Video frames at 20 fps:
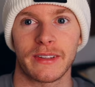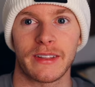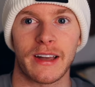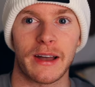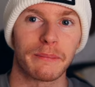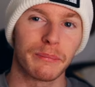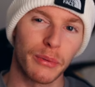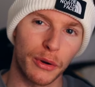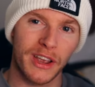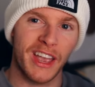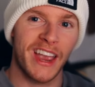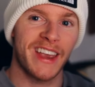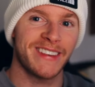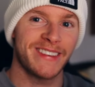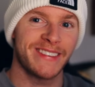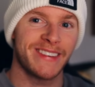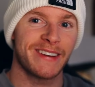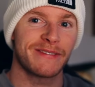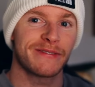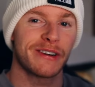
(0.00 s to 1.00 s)
like that,
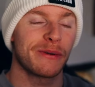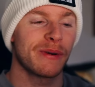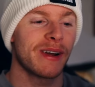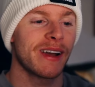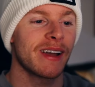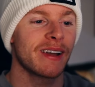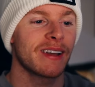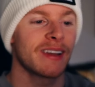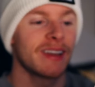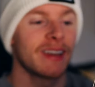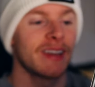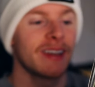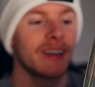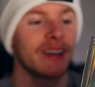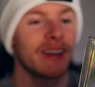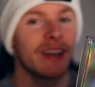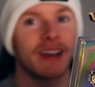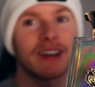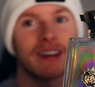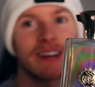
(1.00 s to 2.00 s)
bookcases everywhere,
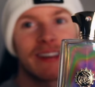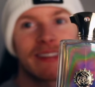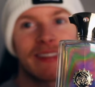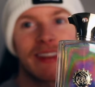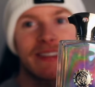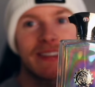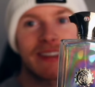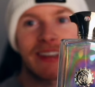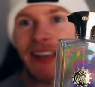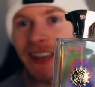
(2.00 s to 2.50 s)
uh, and there's like